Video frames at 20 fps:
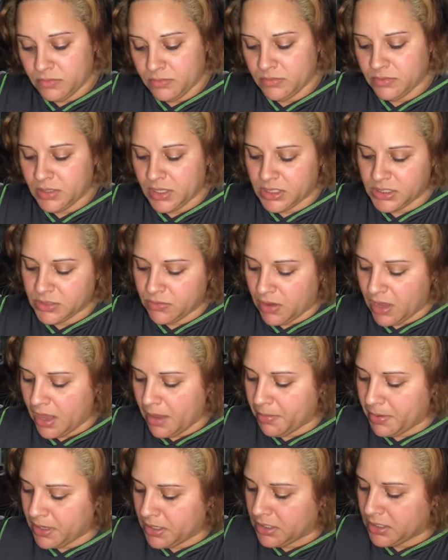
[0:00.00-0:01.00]
that's what
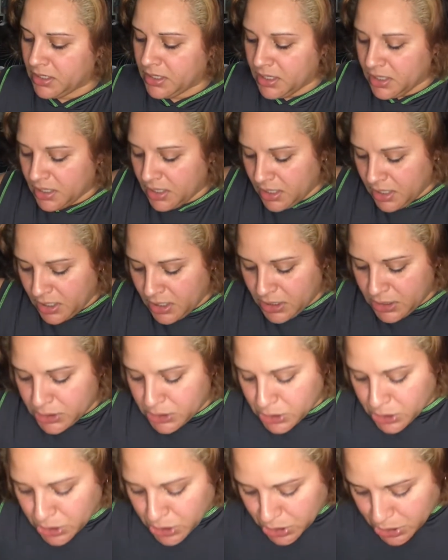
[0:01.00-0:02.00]
happened.
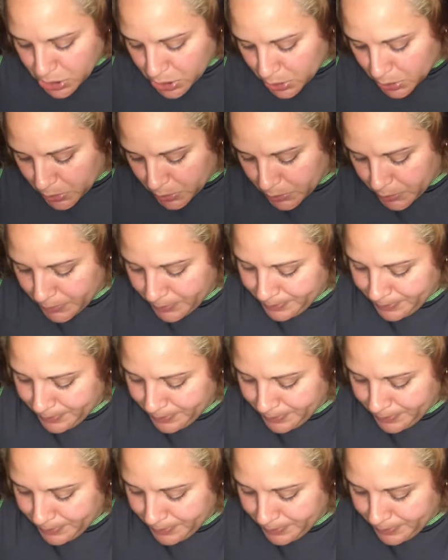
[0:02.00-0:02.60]
So,